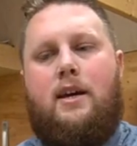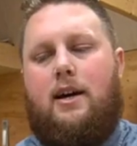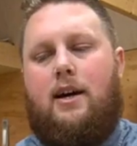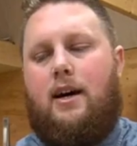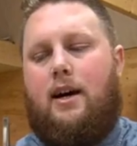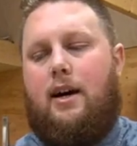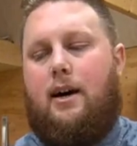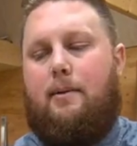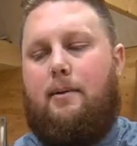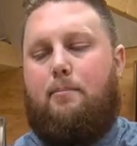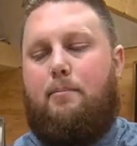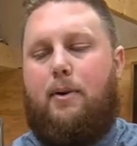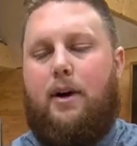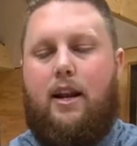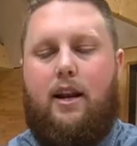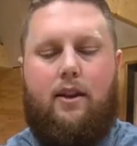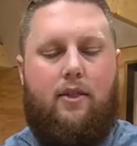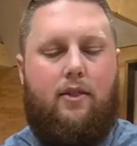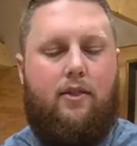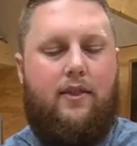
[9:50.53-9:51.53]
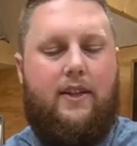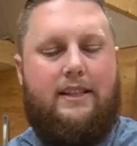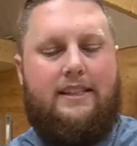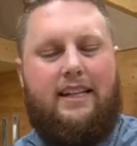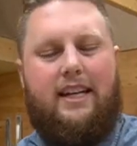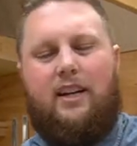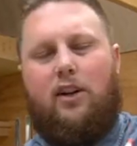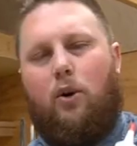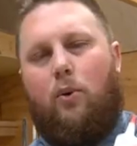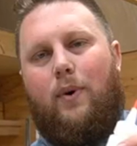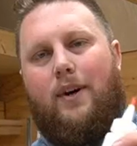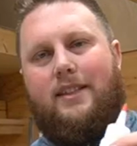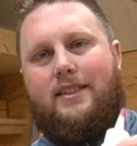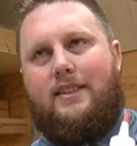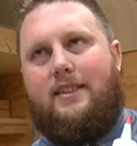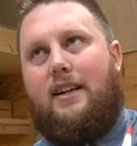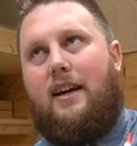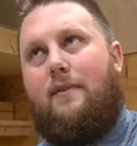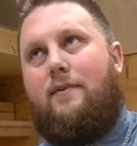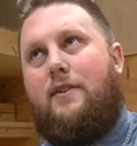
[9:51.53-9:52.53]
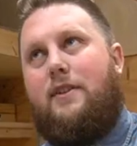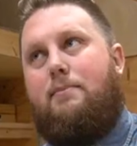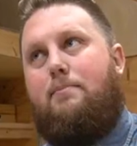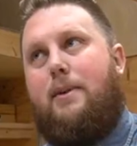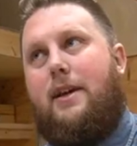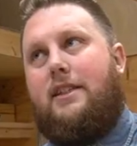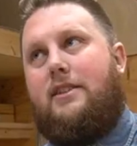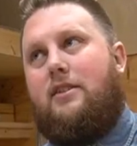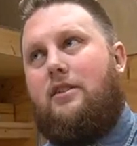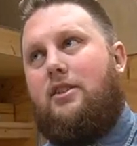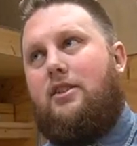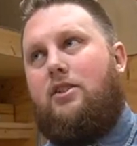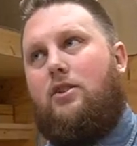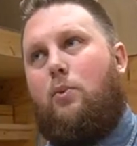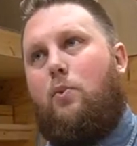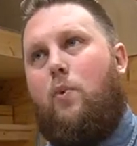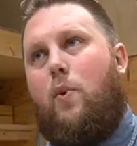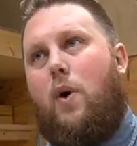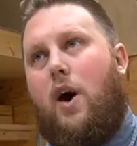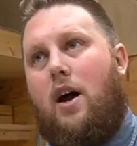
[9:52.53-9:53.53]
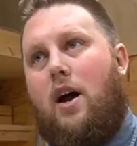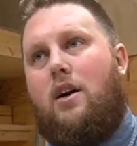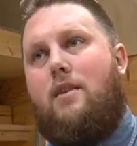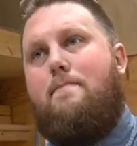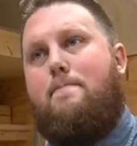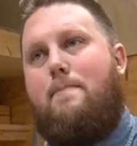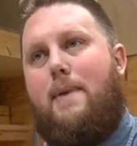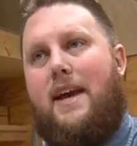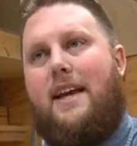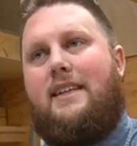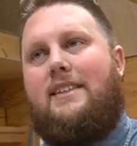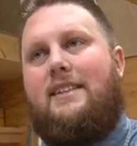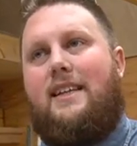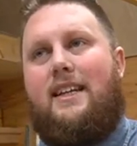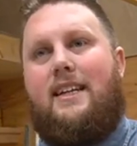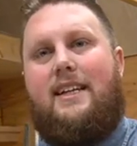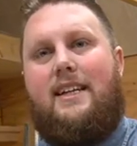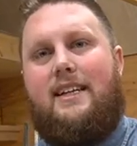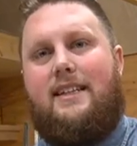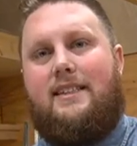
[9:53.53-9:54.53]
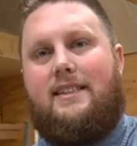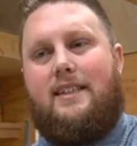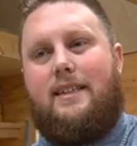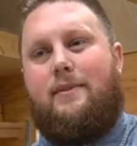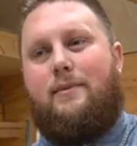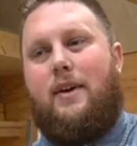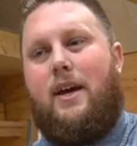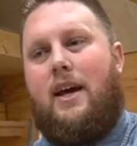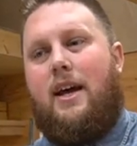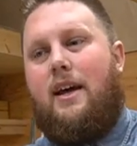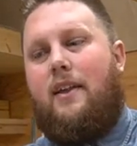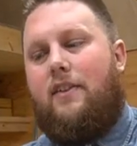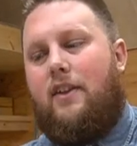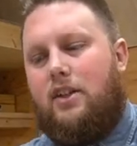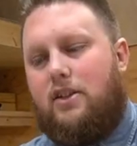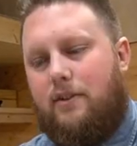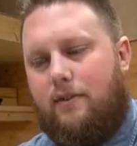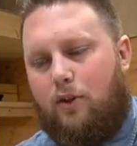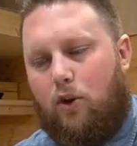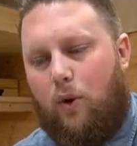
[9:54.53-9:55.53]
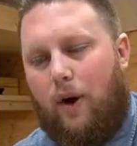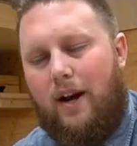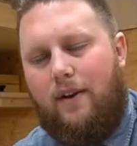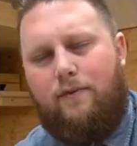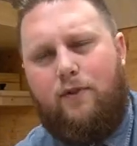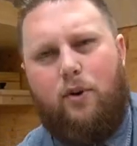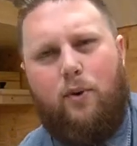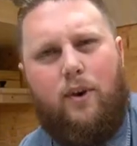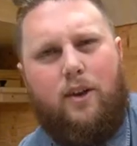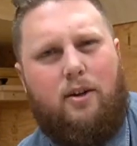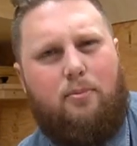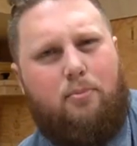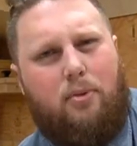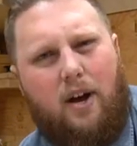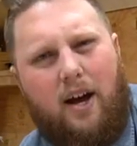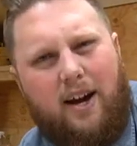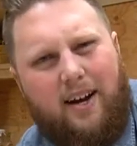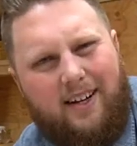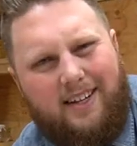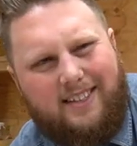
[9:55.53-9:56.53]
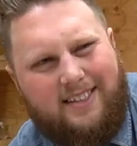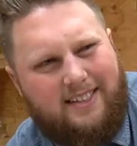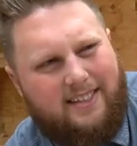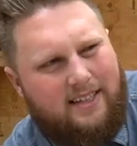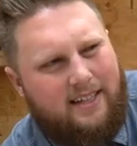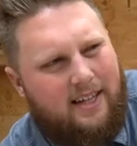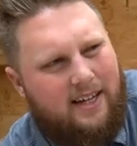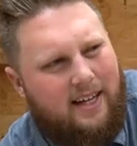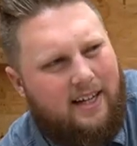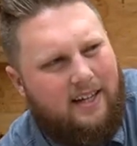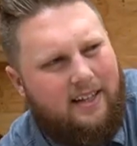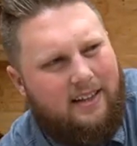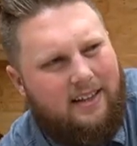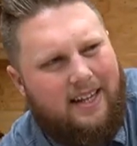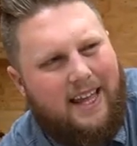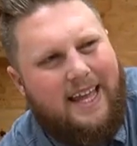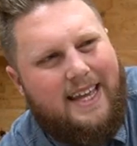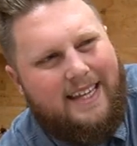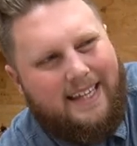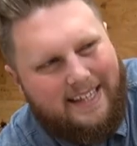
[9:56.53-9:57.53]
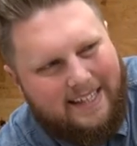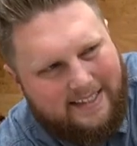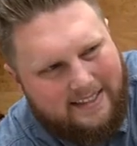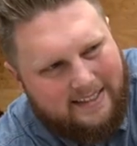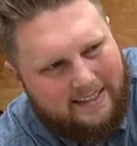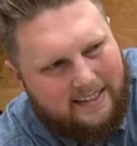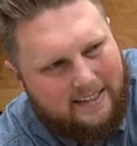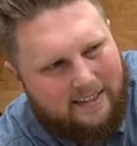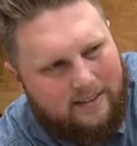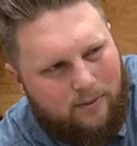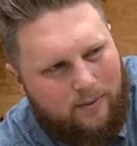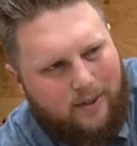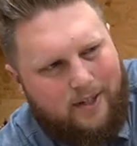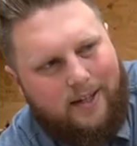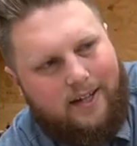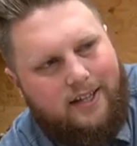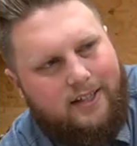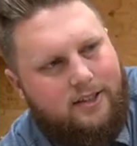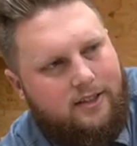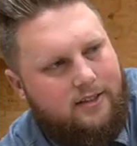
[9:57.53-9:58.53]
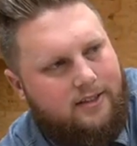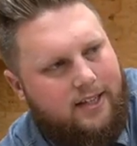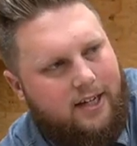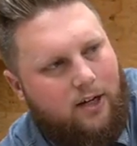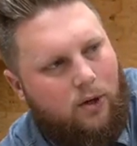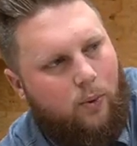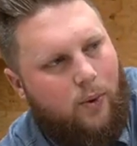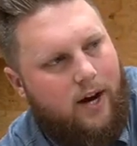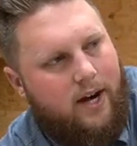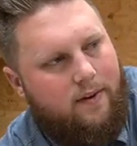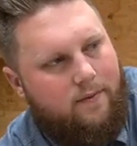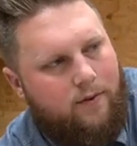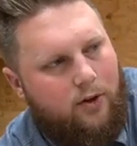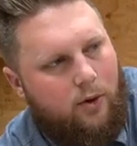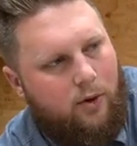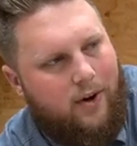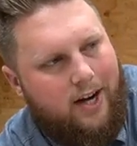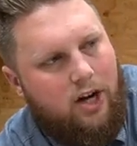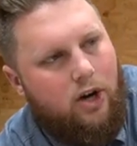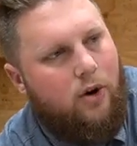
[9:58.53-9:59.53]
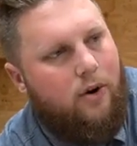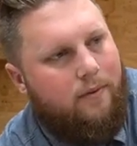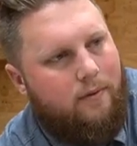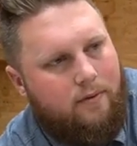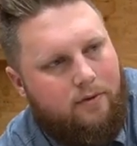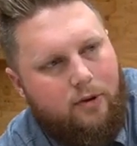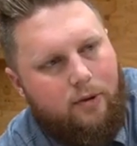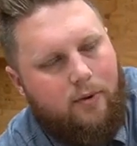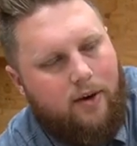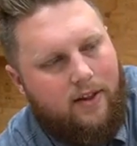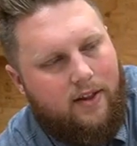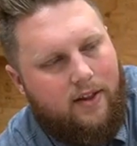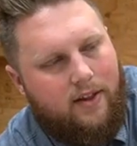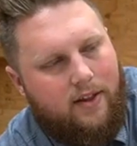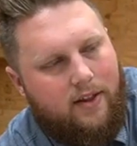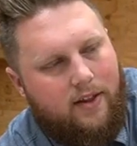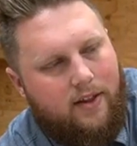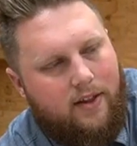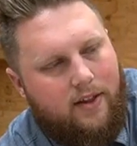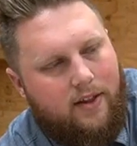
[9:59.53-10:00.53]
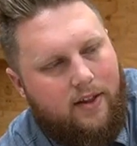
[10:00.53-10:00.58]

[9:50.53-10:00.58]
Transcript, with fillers: Um, but this Eco-Weld stuff is basically just a water-based adhesive. There's just quite a few other products uh, like it. Well, I shouldn't say quite a few. I know of a few others.